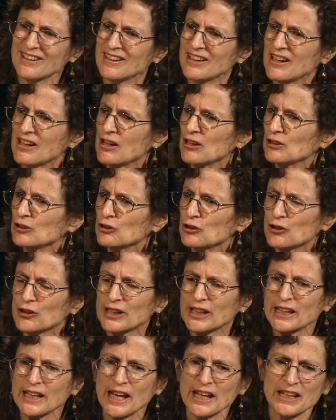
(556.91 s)
Yes,
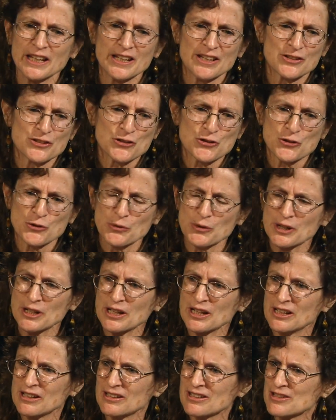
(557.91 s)
looking at
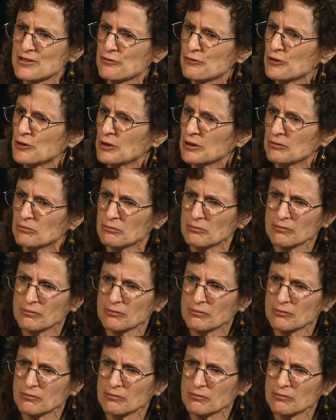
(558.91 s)
history and different